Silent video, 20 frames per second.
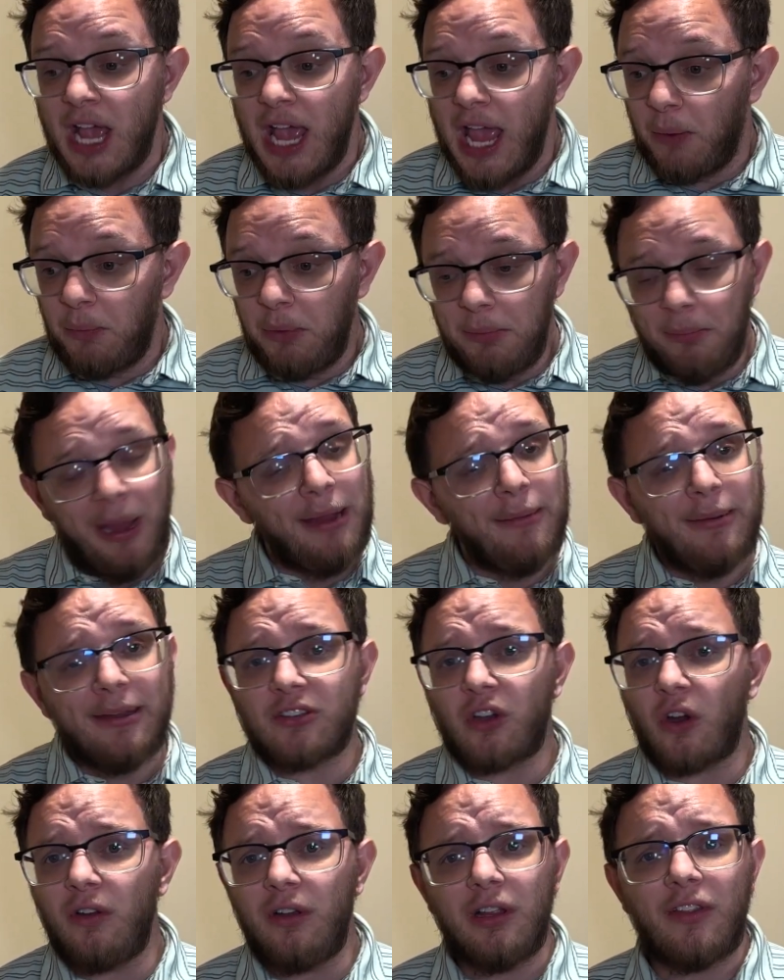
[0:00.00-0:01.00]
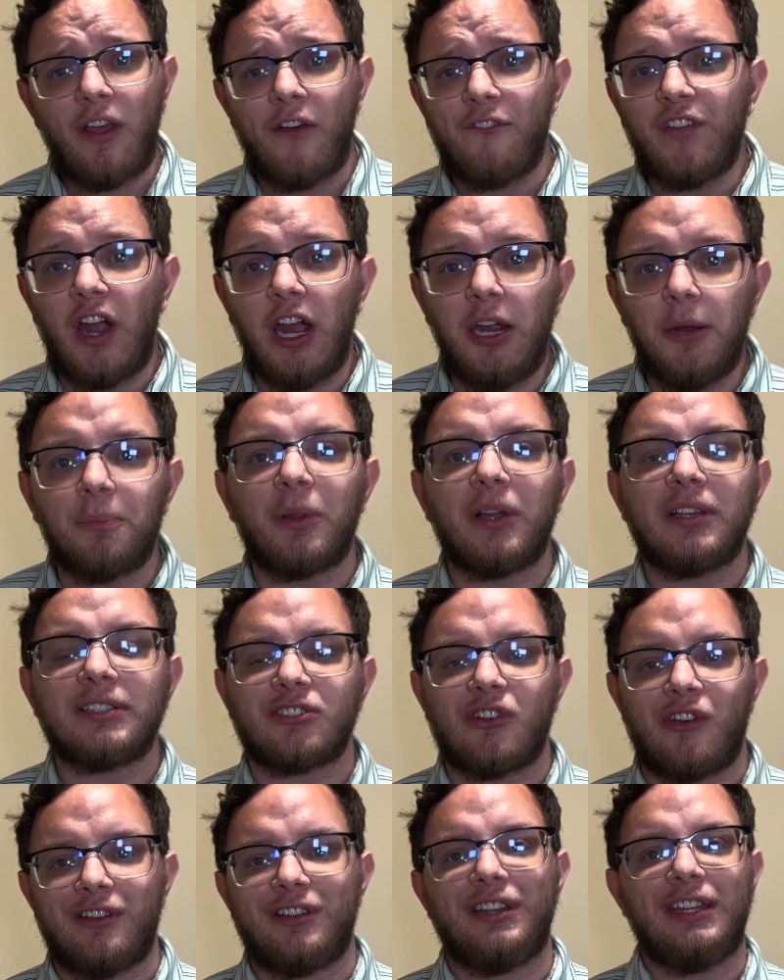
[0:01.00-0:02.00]
And we may be turning that fireplace
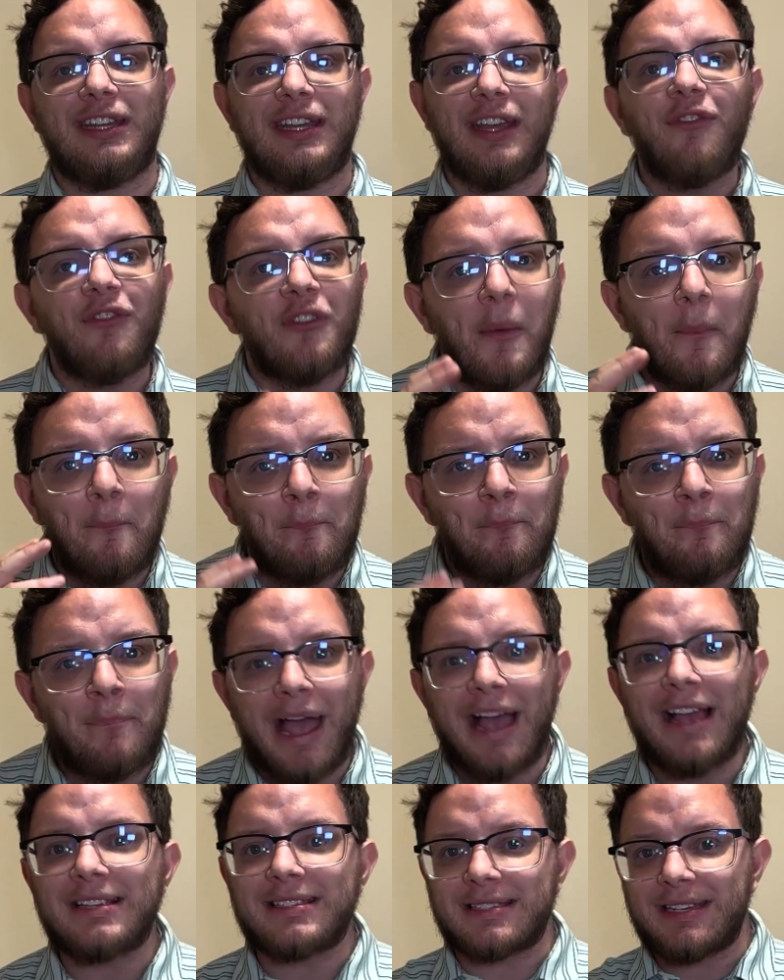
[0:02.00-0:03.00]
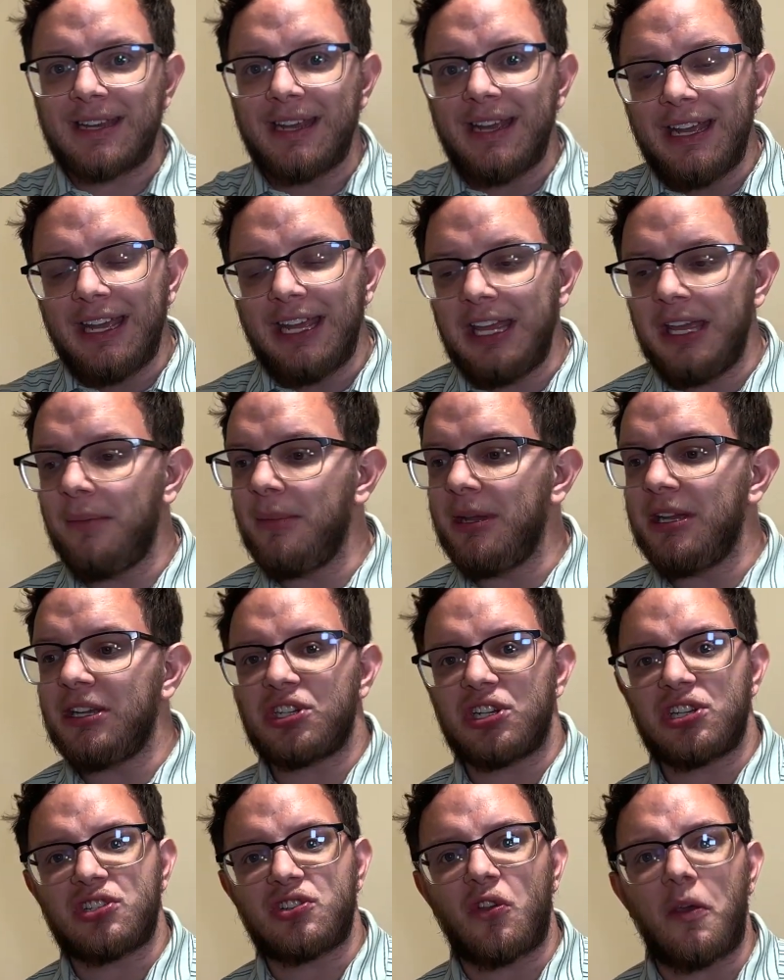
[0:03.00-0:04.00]
on to give the best image
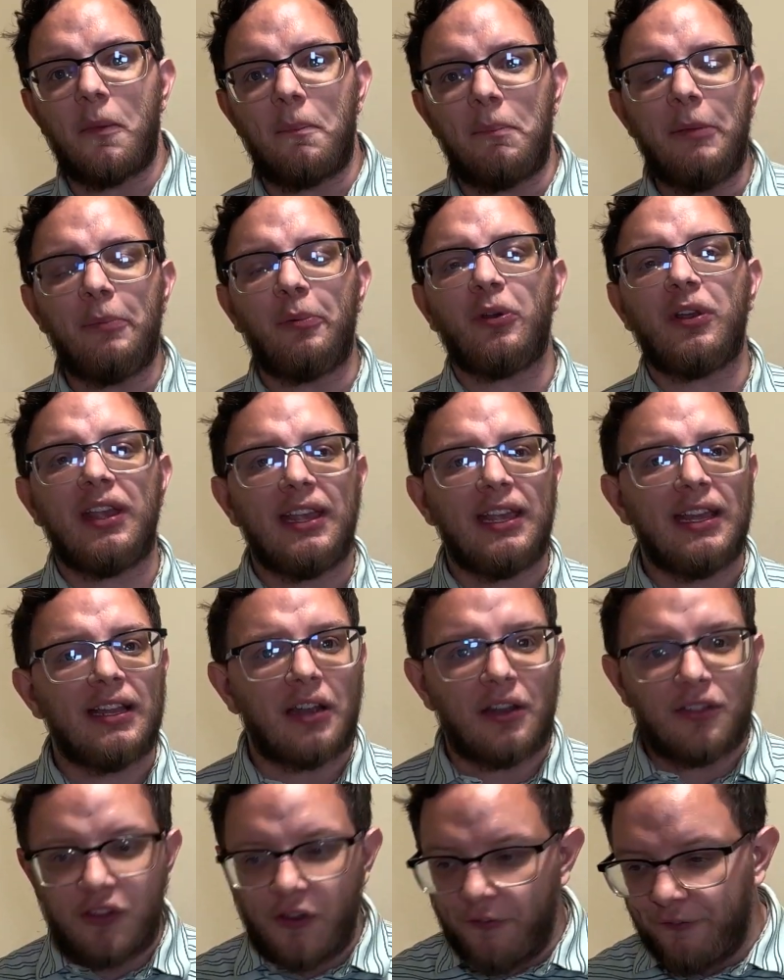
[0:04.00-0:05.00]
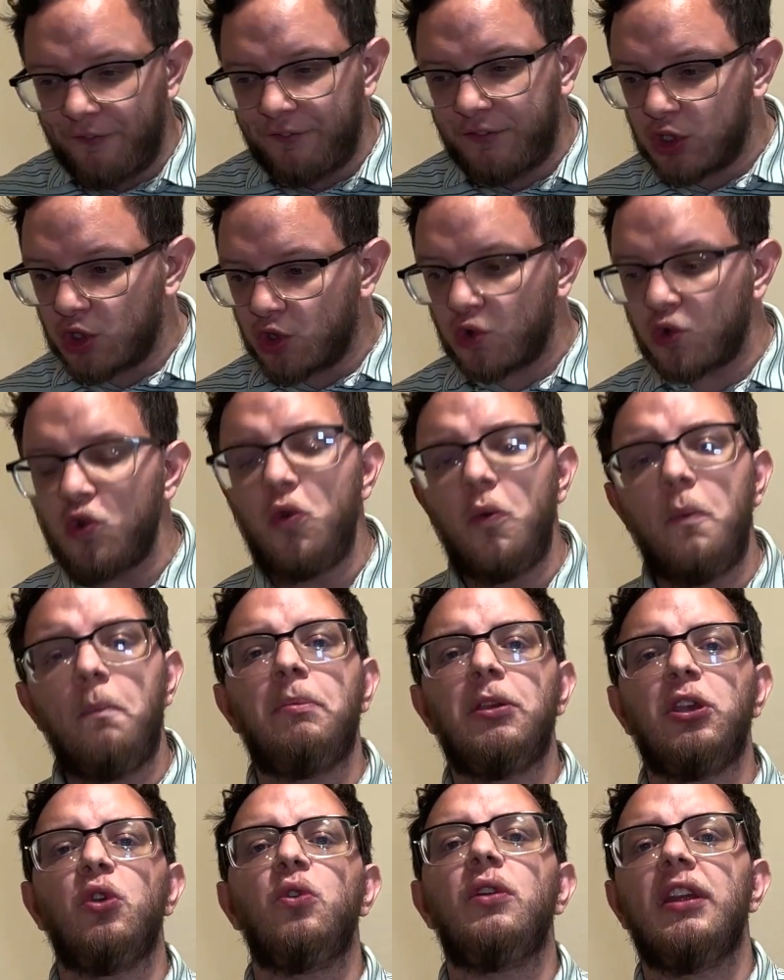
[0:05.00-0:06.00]
and so that people can get the true
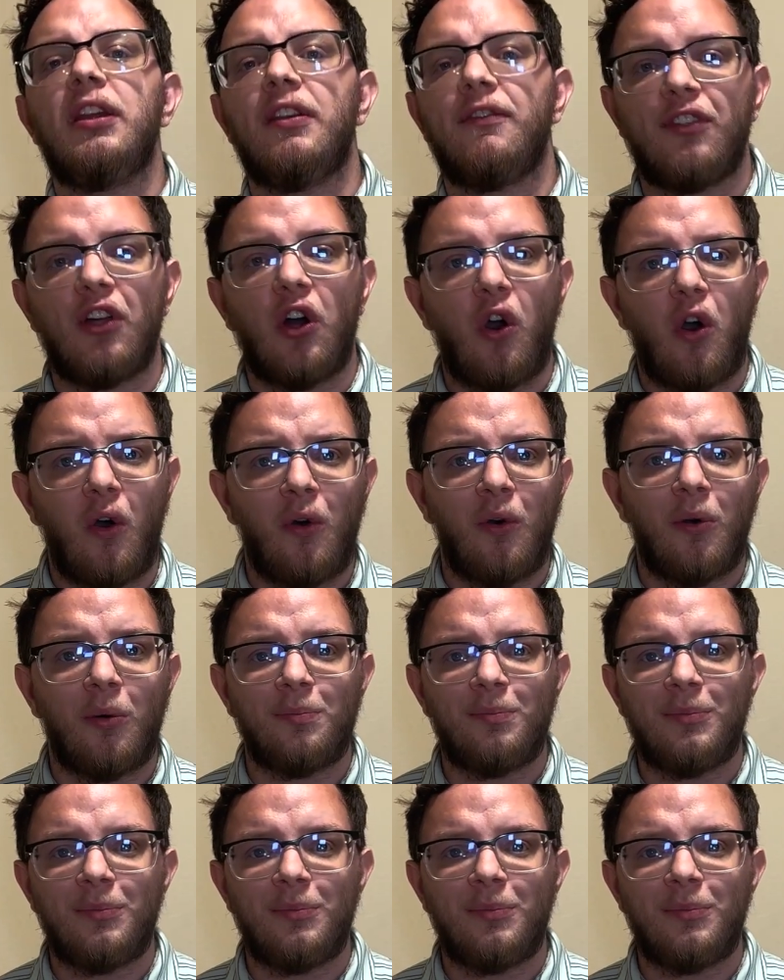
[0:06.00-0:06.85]
beauty of the home.